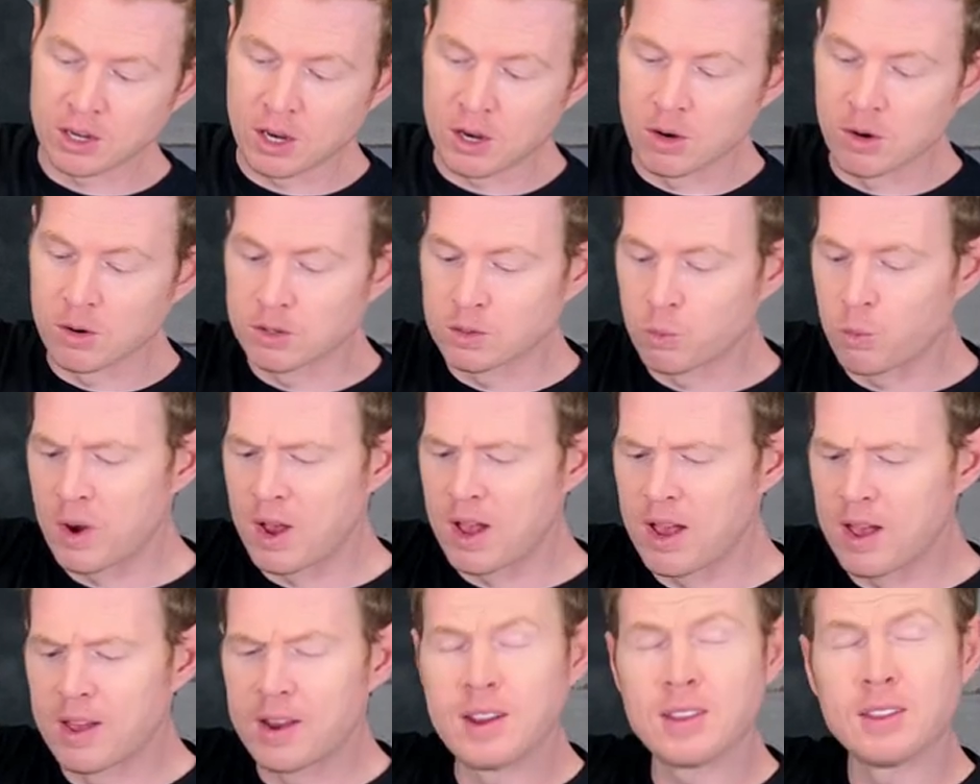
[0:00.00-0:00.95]
here as
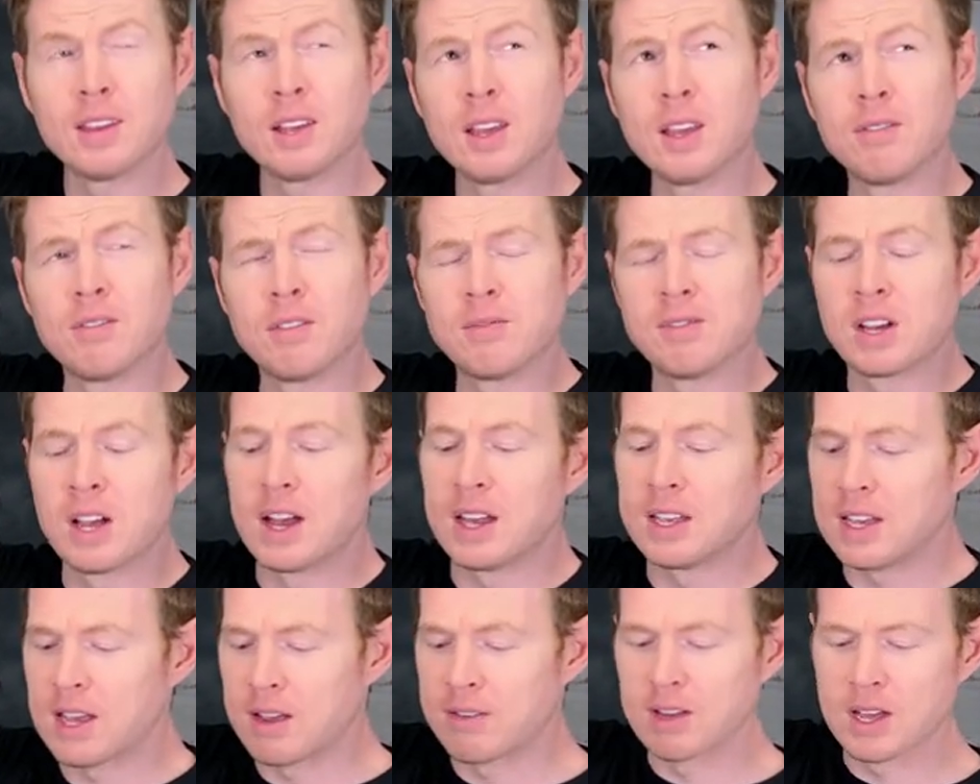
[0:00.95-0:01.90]
well. And I think I've even got,
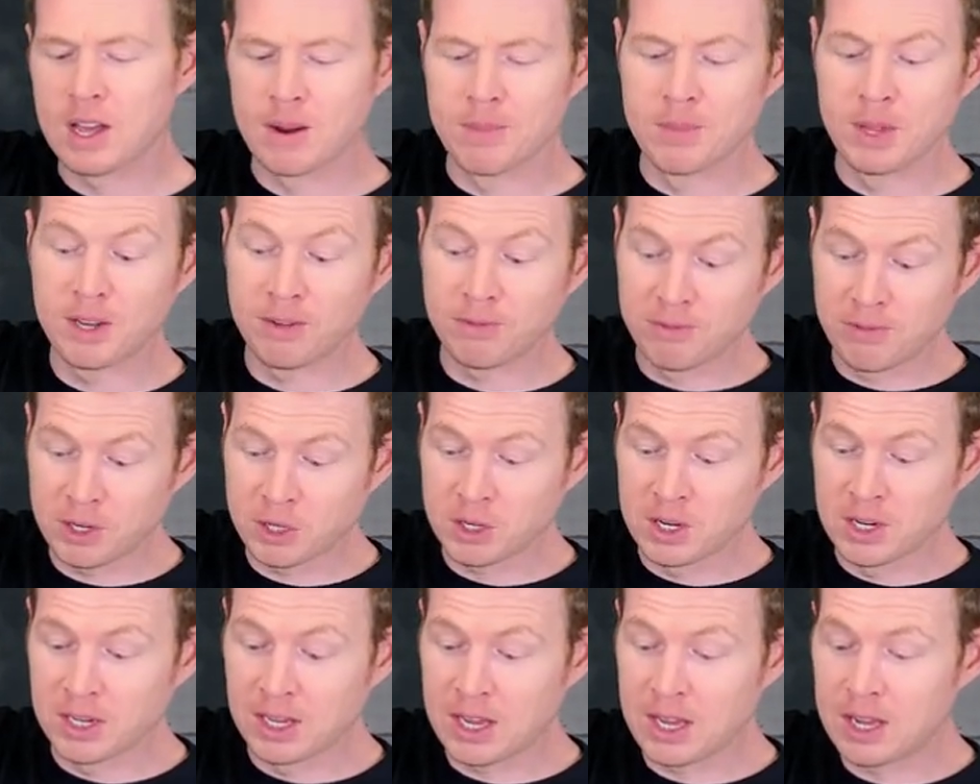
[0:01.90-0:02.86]
yeah, I've got a mini
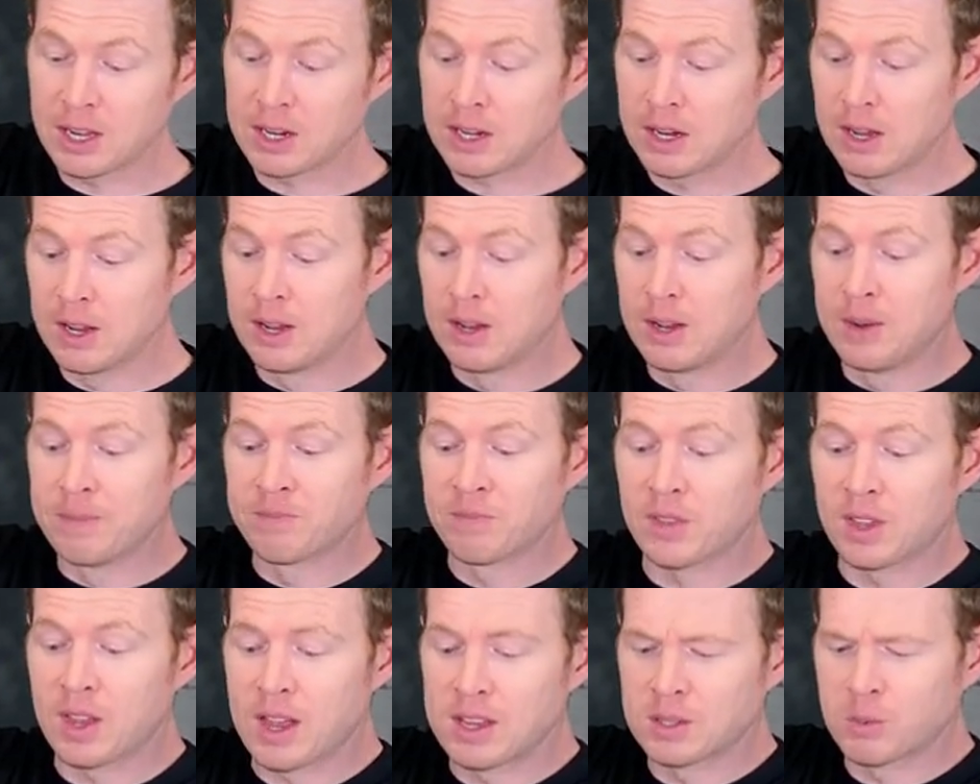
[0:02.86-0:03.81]
fishing kit
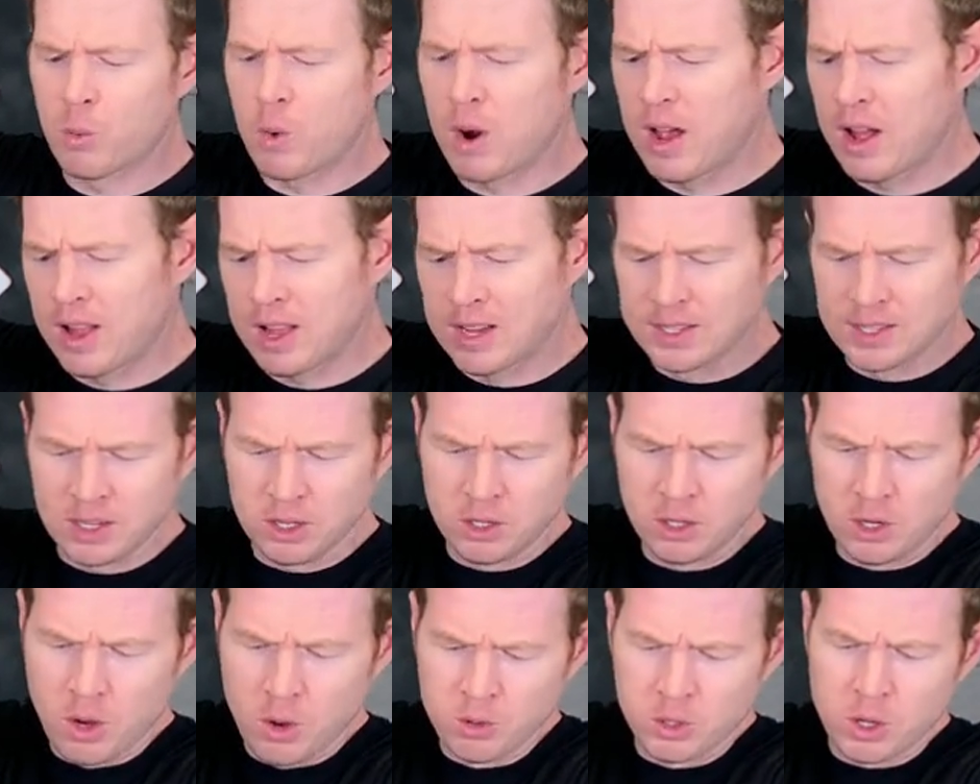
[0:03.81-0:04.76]
as well as a
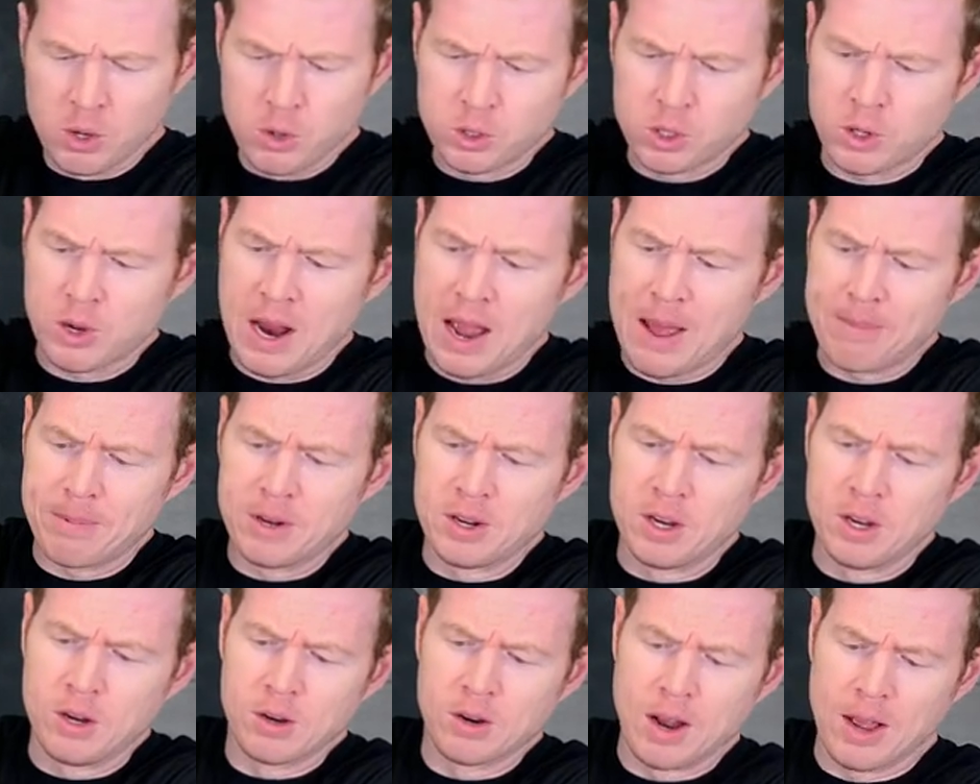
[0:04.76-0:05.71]
yo-yo trap in
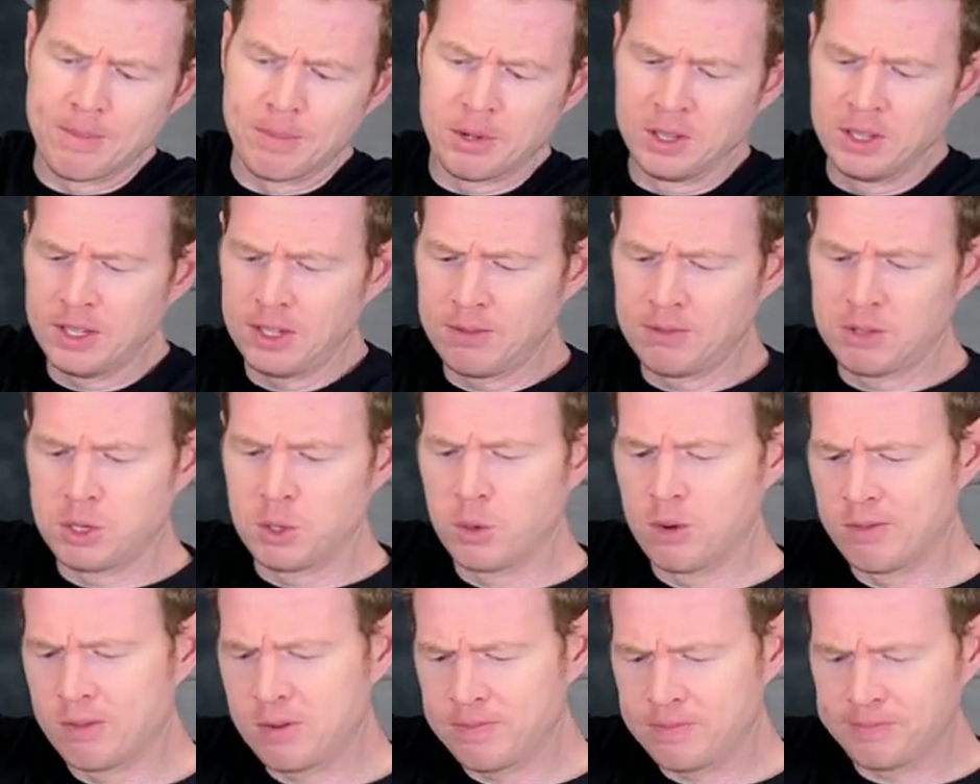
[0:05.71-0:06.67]
here, I believe, two
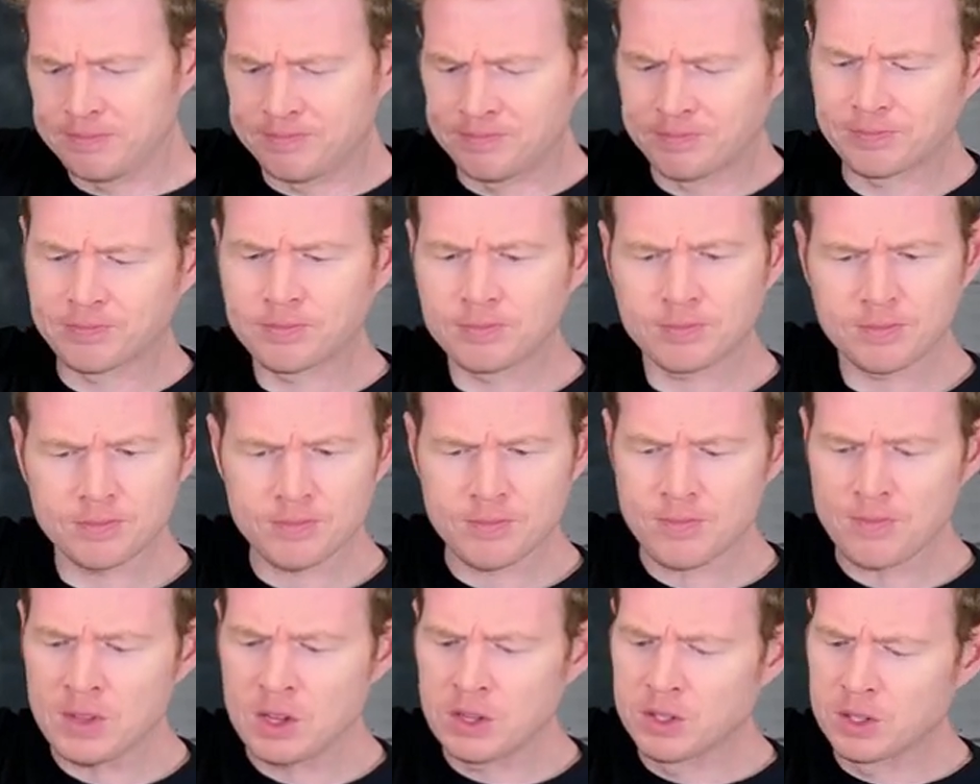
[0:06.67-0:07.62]
of them.
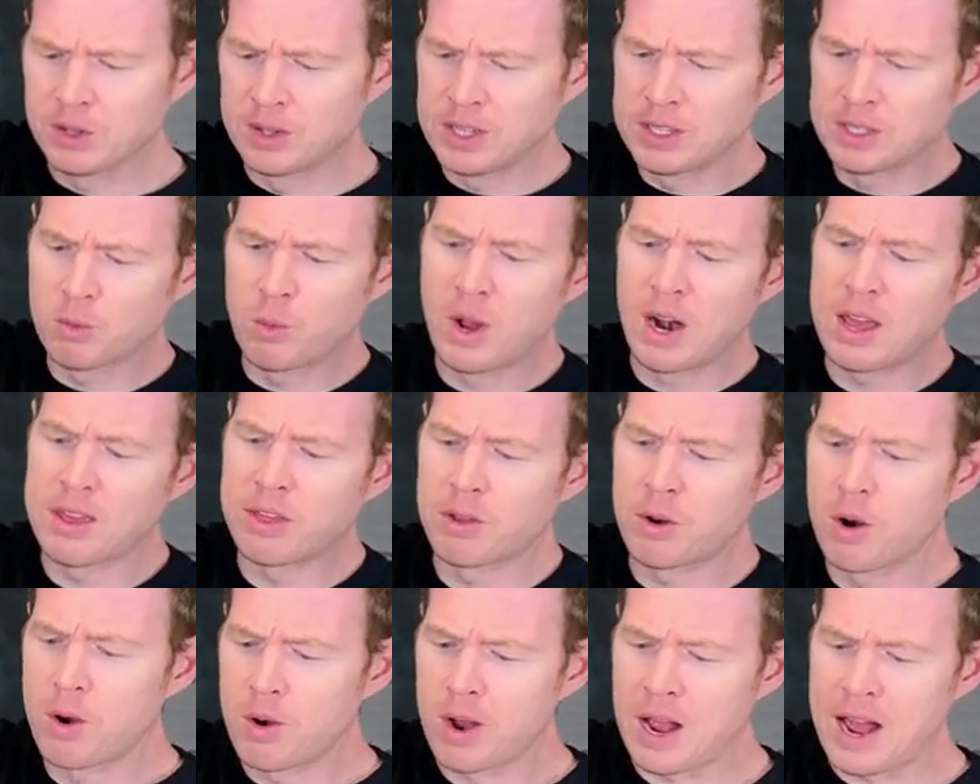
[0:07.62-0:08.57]
So this is what I
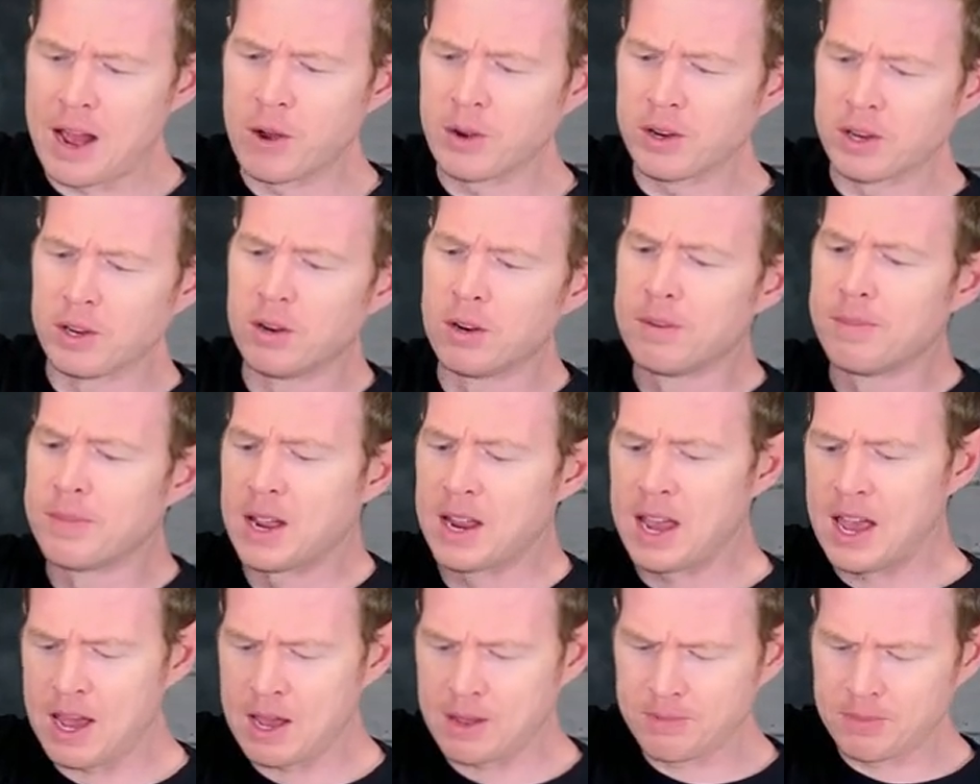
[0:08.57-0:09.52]
throw out here in my
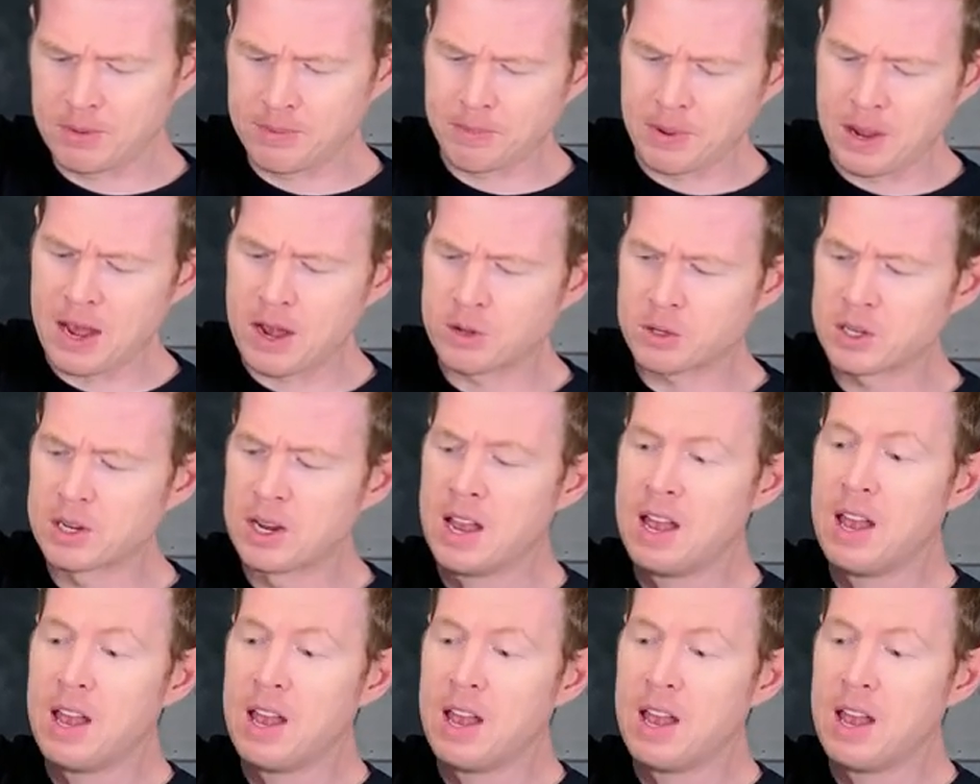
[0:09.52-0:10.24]
admin pouch.